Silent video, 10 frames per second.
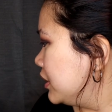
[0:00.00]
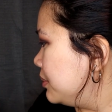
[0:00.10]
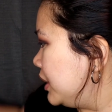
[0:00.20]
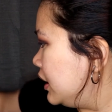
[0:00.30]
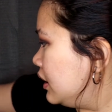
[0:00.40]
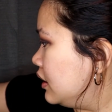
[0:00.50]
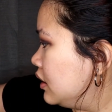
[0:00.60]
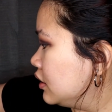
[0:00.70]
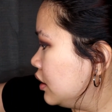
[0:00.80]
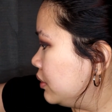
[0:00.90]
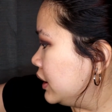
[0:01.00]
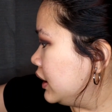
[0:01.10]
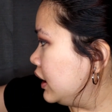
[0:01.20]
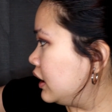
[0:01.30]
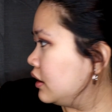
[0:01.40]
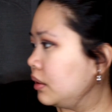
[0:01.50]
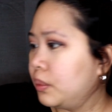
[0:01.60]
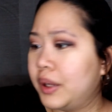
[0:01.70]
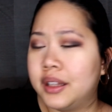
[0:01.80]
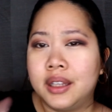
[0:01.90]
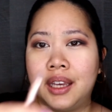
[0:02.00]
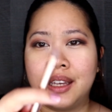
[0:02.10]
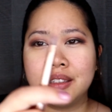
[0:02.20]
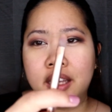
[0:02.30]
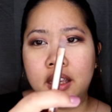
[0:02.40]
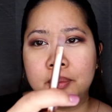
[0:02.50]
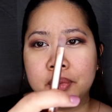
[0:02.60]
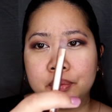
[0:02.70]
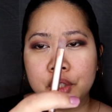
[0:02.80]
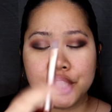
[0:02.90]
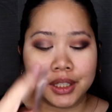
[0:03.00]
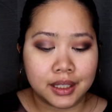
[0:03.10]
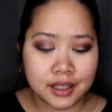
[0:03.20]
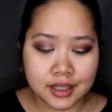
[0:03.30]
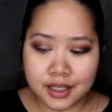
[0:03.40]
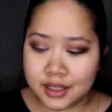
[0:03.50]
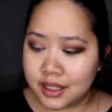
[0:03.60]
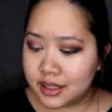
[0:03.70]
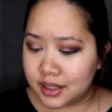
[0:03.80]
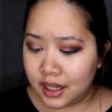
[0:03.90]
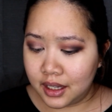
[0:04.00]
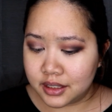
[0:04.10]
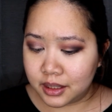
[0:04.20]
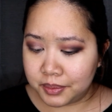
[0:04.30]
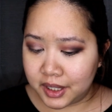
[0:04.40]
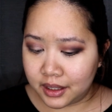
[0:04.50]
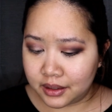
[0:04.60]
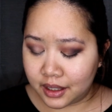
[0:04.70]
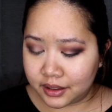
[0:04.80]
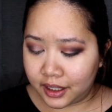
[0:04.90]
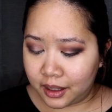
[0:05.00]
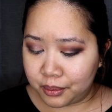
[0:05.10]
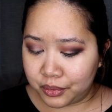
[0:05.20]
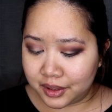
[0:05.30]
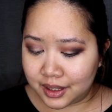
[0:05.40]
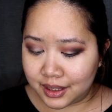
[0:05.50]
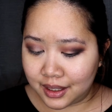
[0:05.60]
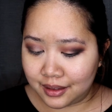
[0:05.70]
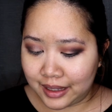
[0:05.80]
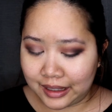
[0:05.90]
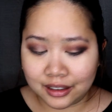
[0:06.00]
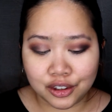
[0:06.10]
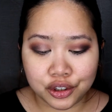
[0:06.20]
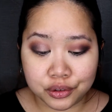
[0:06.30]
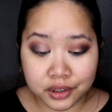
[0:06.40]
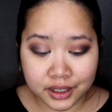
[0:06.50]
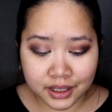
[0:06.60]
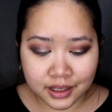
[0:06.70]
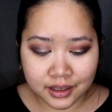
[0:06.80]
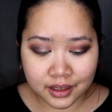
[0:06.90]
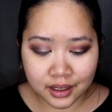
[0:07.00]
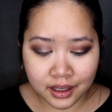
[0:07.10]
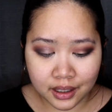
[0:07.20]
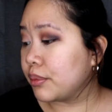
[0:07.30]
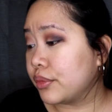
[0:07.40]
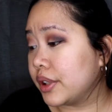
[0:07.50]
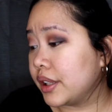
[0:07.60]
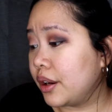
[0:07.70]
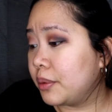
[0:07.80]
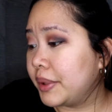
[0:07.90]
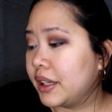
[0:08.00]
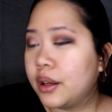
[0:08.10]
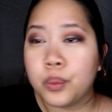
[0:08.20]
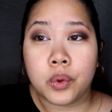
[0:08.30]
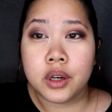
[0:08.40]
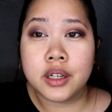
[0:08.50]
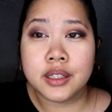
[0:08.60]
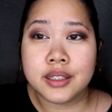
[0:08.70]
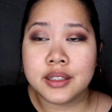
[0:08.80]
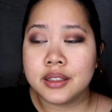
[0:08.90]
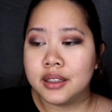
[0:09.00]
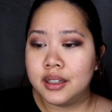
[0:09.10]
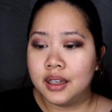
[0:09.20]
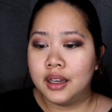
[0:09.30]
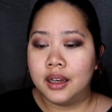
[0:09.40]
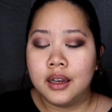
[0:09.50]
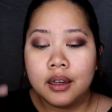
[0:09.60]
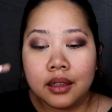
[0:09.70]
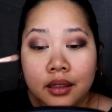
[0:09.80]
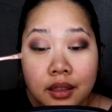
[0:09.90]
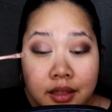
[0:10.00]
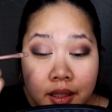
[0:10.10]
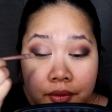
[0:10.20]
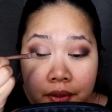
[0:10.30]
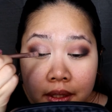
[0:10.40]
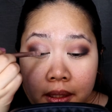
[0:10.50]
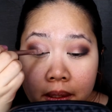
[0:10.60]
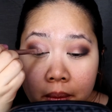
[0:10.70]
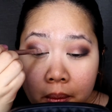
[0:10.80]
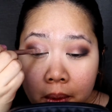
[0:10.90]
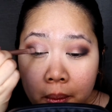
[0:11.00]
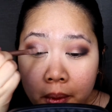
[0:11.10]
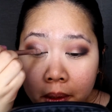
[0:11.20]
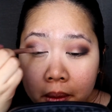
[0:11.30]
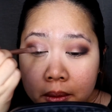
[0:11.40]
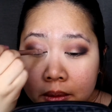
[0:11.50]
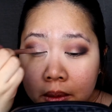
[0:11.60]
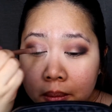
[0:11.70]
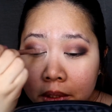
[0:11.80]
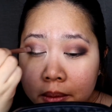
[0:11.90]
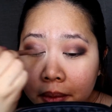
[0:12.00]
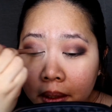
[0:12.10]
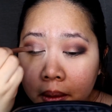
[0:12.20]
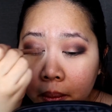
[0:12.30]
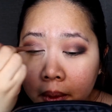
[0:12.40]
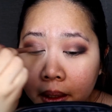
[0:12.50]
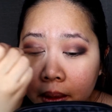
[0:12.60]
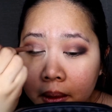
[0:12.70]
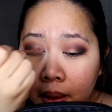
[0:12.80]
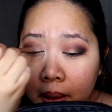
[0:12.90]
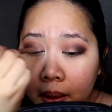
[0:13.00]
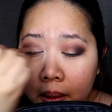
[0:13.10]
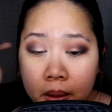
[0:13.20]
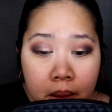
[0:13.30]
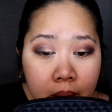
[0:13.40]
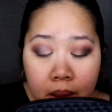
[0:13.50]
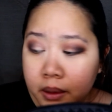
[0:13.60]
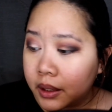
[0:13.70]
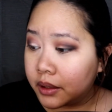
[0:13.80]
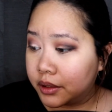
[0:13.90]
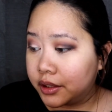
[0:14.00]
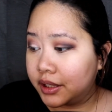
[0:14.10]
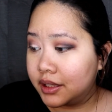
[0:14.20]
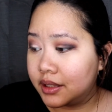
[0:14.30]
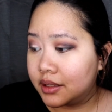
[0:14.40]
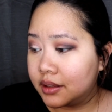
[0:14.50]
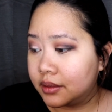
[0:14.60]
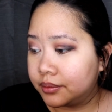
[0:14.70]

gonna be going in with a tapered brush like this. This is something that came with the Naked 3. I'm really hoping it works, because I feel like it would work so much better with a cut crease.